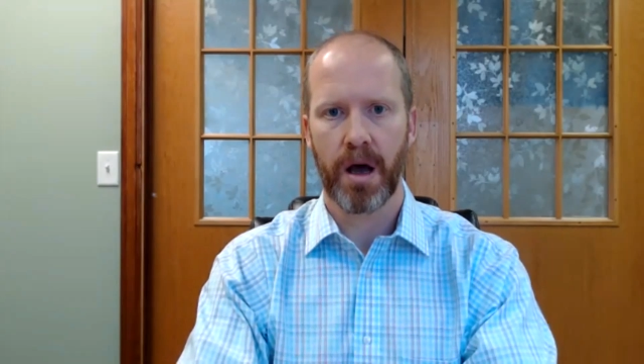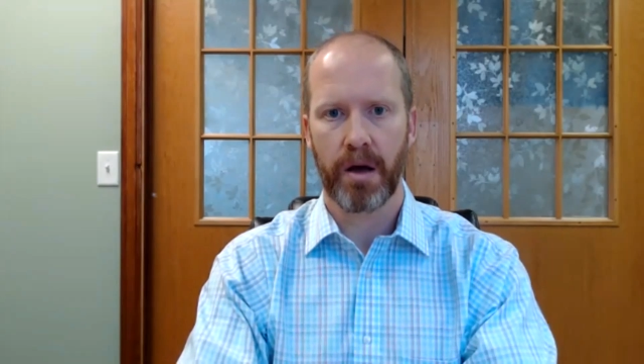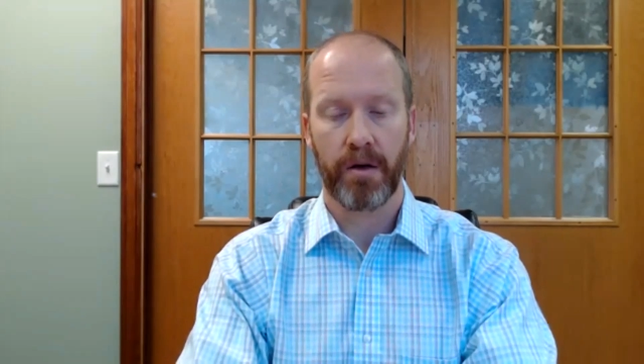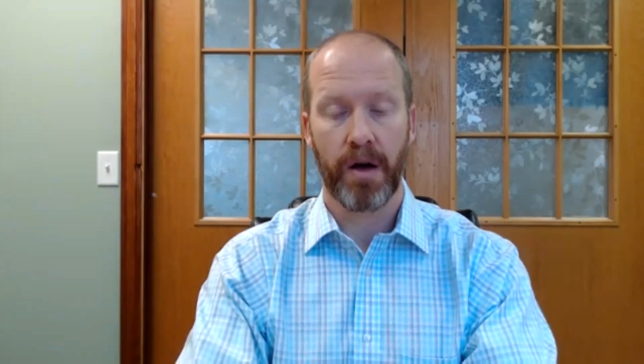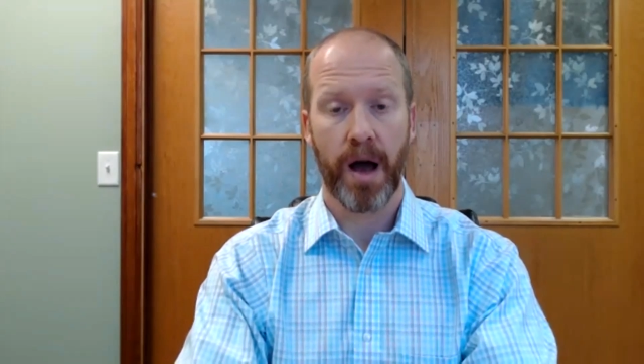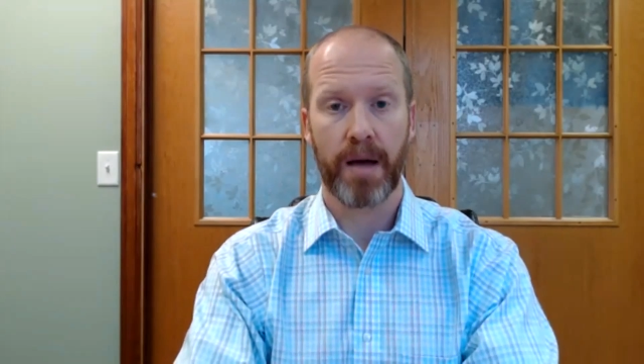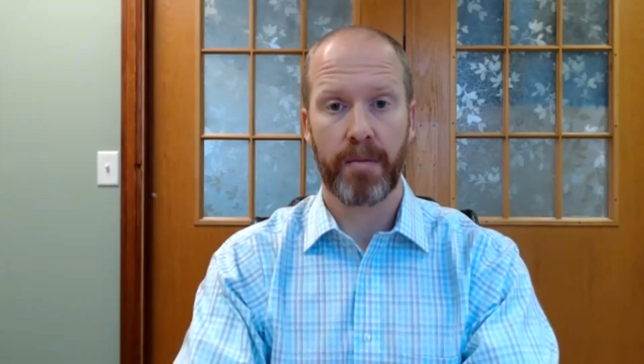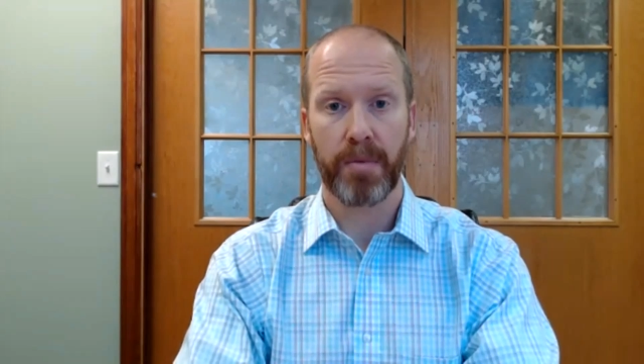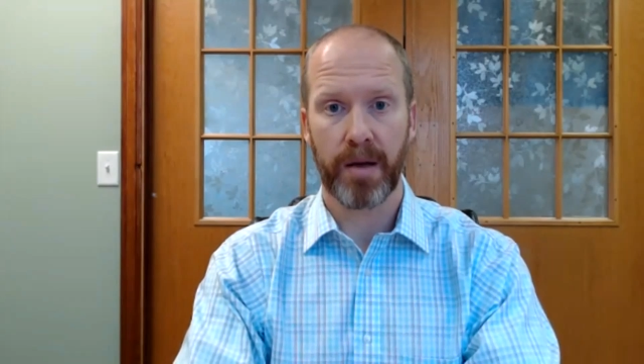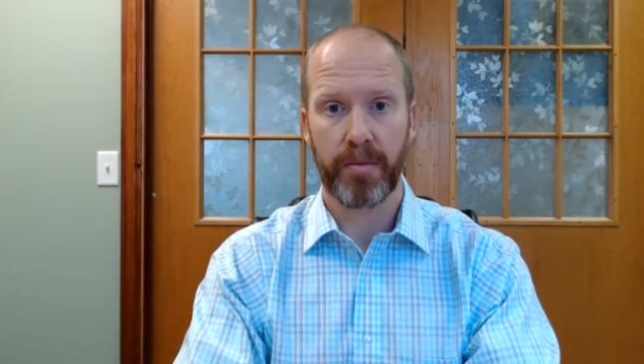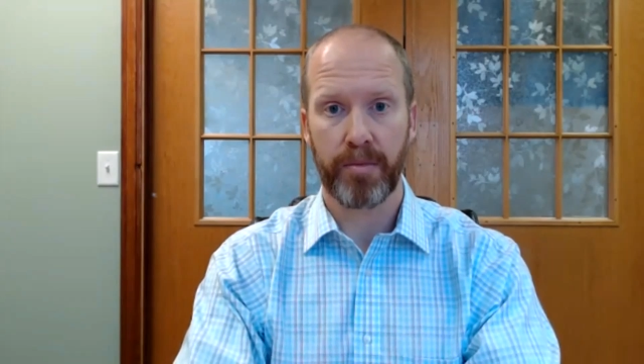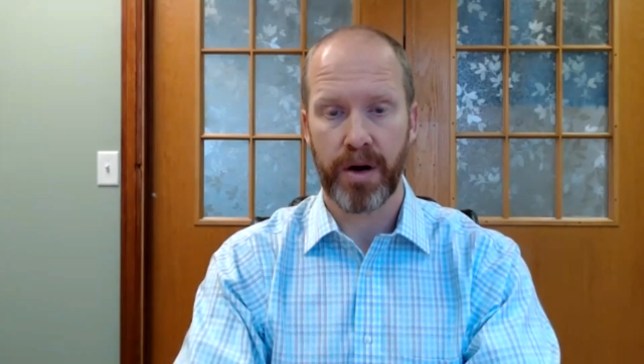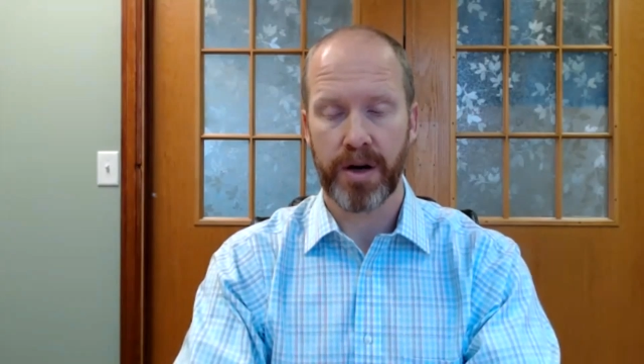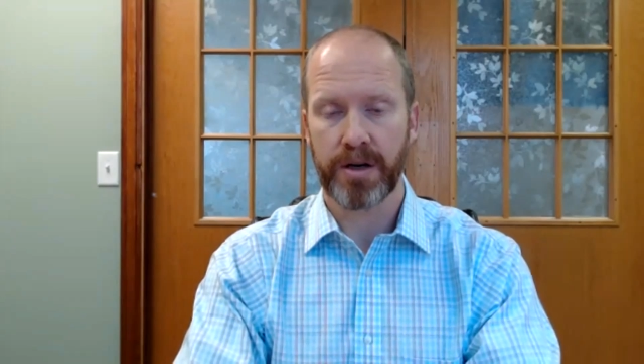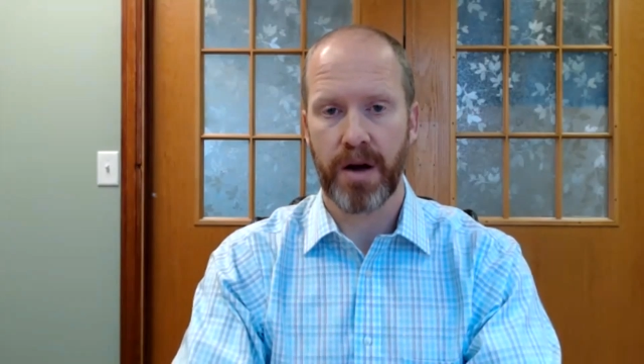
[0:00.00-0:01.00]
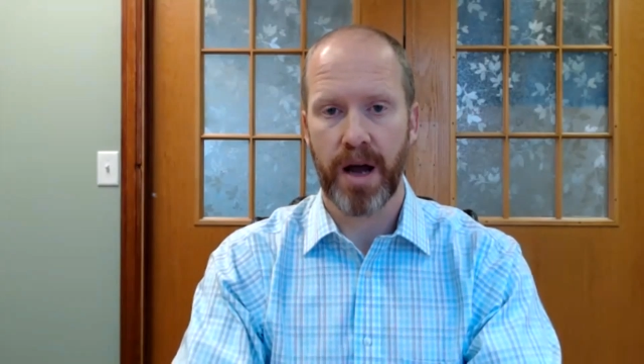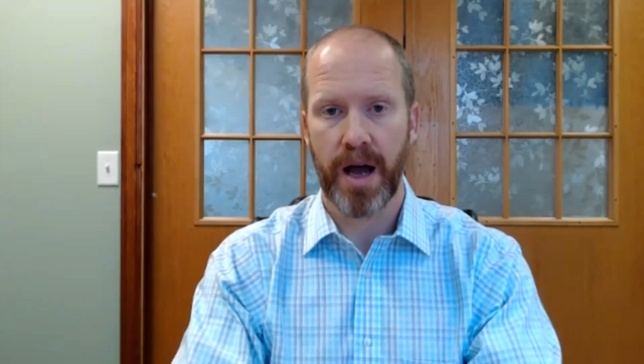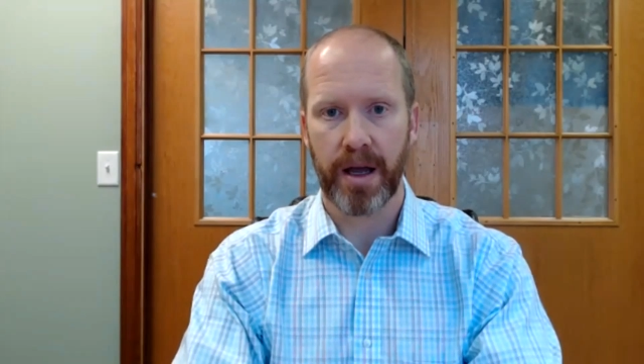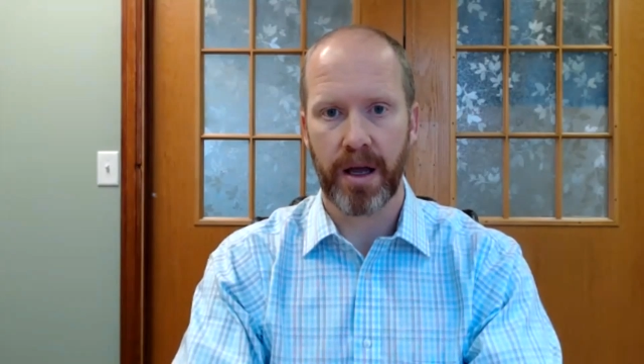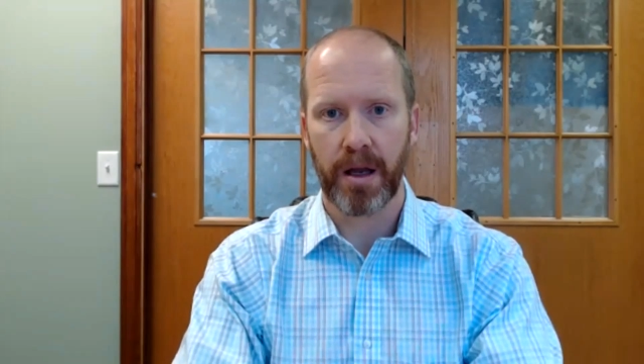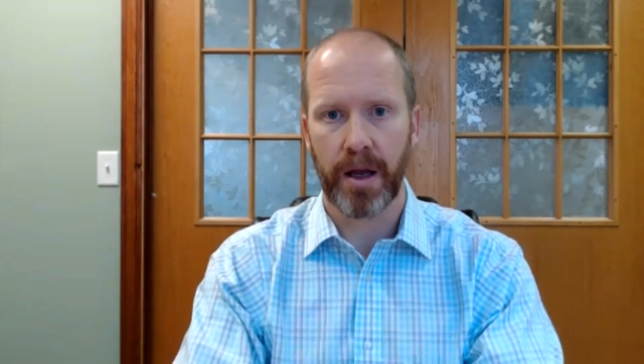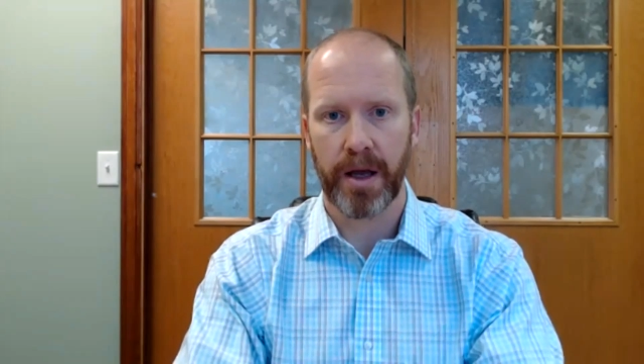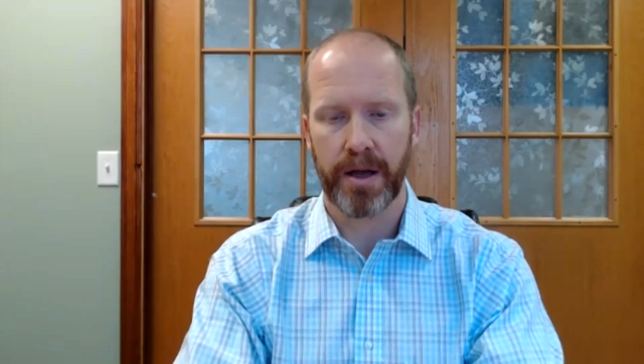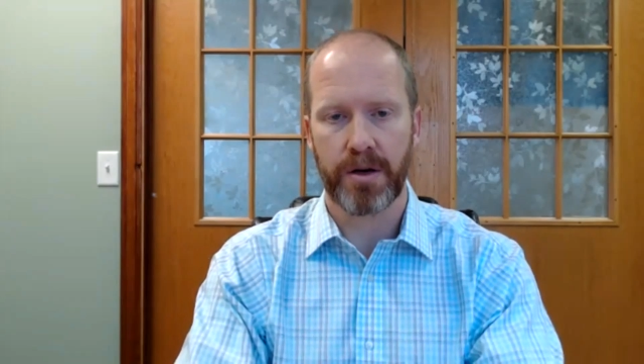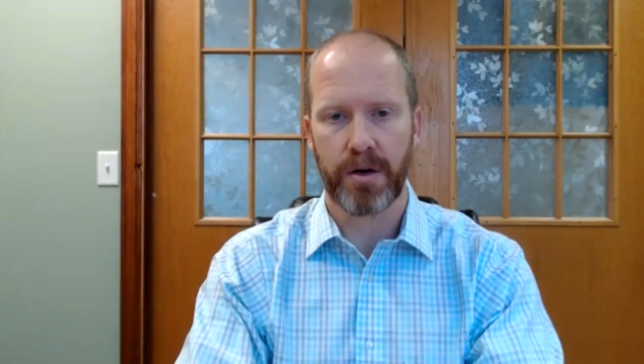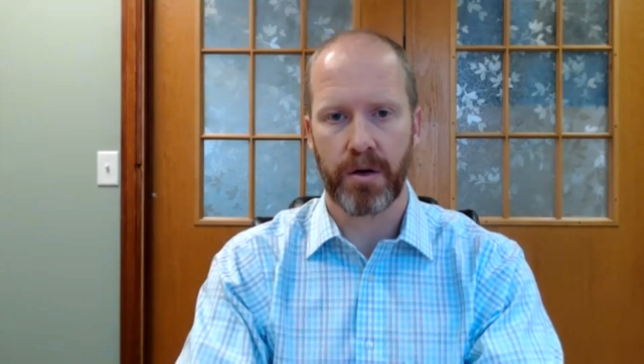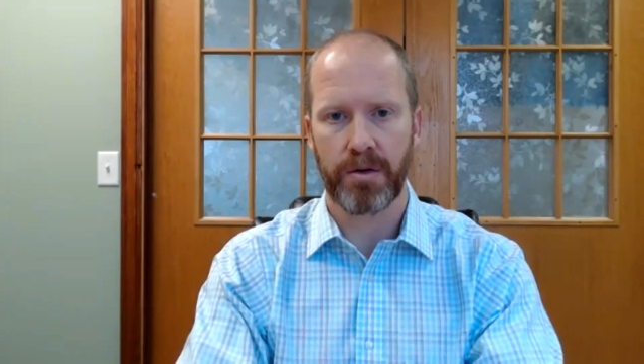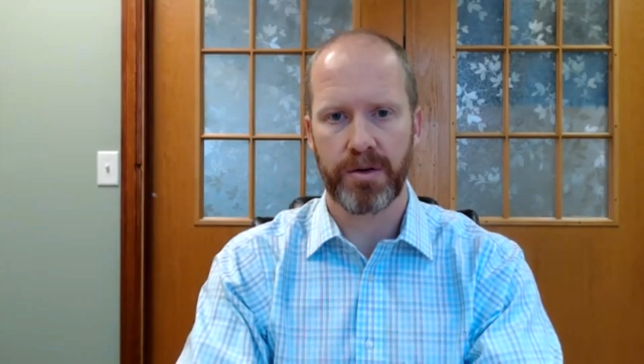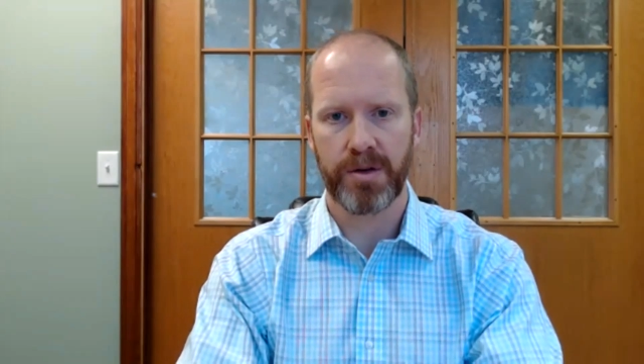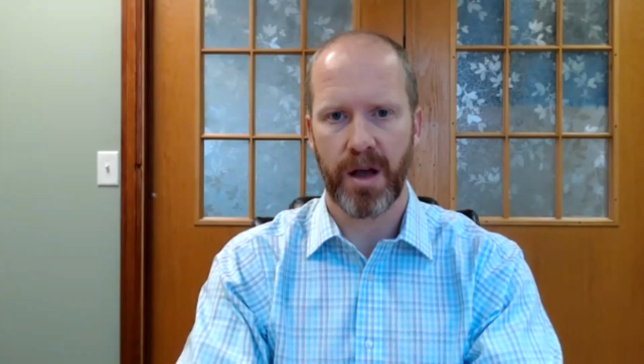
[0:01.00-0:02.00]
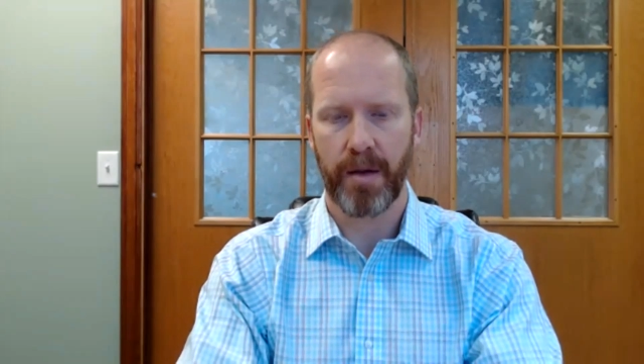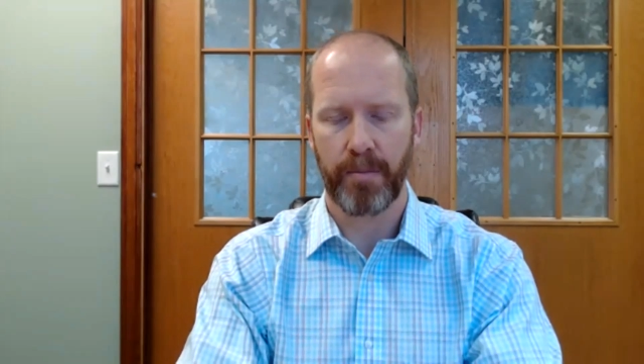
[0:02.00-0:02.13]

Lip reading: high blood pressure, high cholesterol has